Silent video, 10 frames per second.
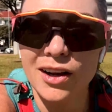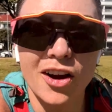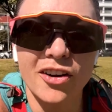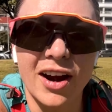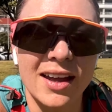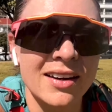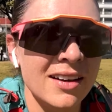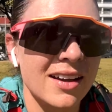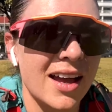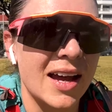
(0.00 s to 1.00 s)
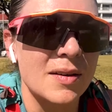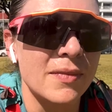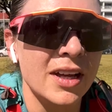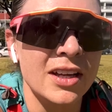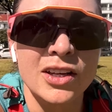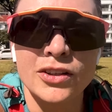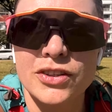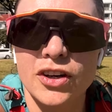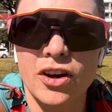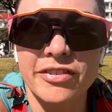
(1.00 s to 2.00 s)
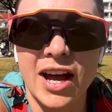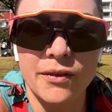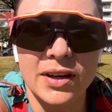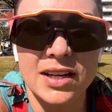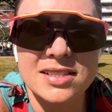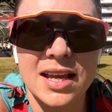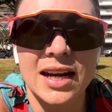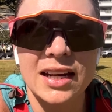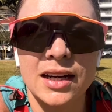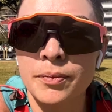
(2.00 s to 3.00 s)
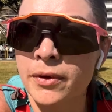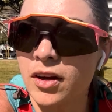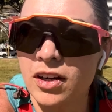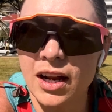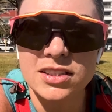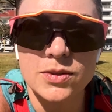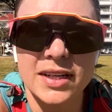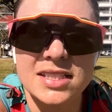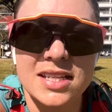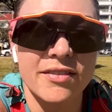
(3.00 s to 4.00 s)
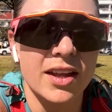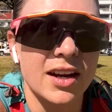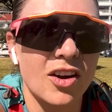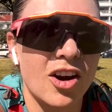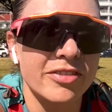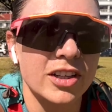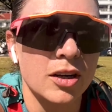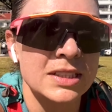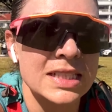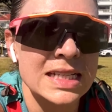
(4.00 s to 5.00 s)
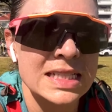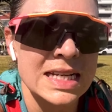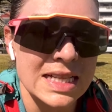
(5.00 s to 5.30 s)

long run um, two and a half hours I ended up on like 27 and a half kilometers